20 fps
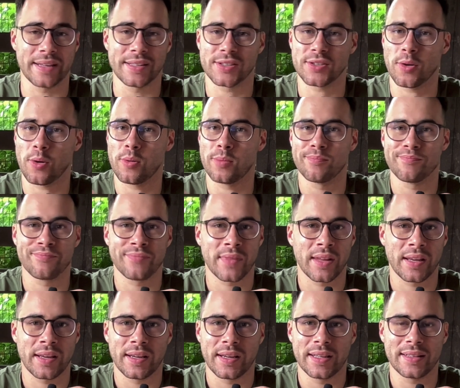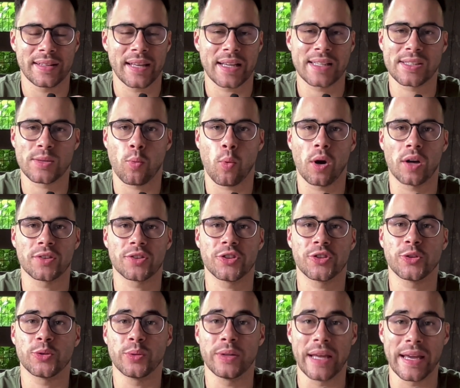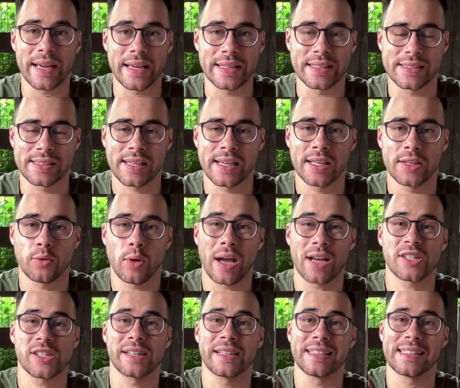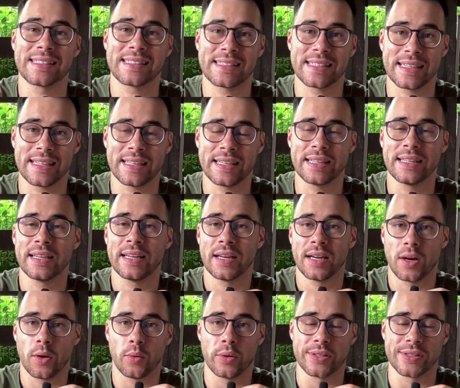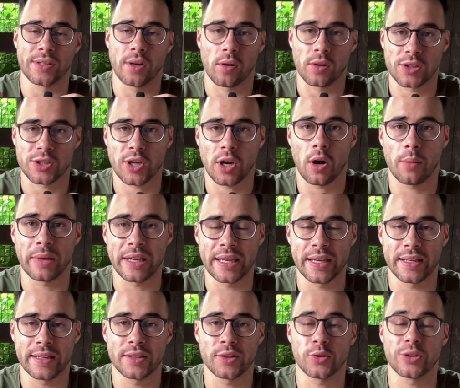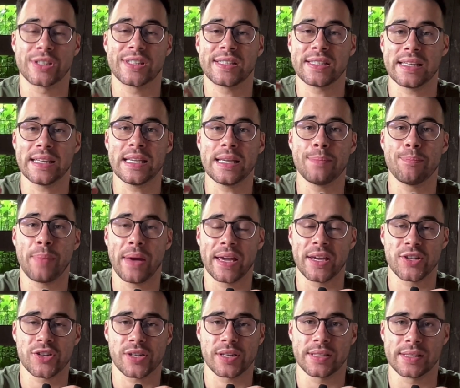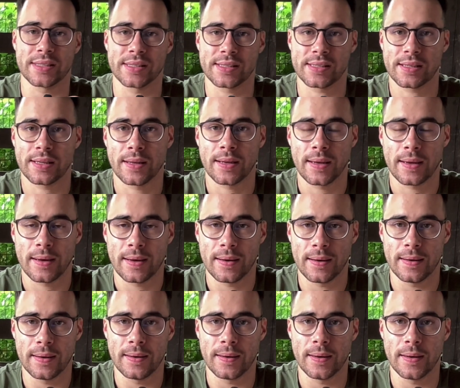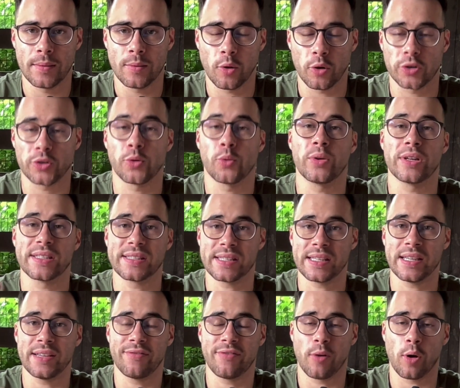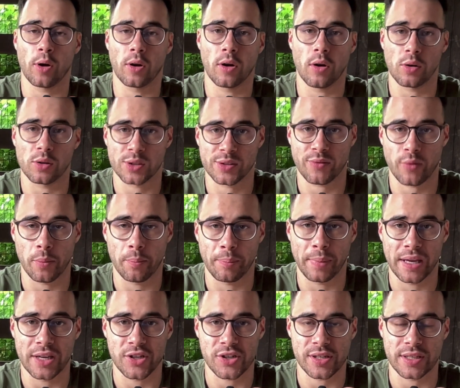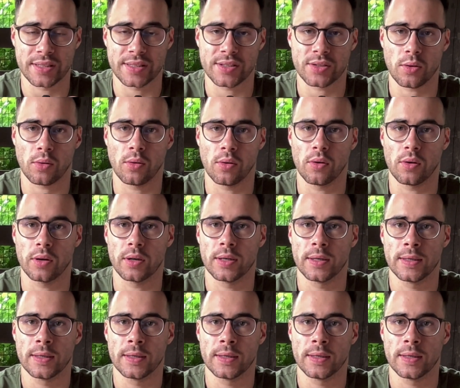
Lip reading: So it takes 1 to 2 days to actually see results coming in, to see patients or to receive phone calls from patients, or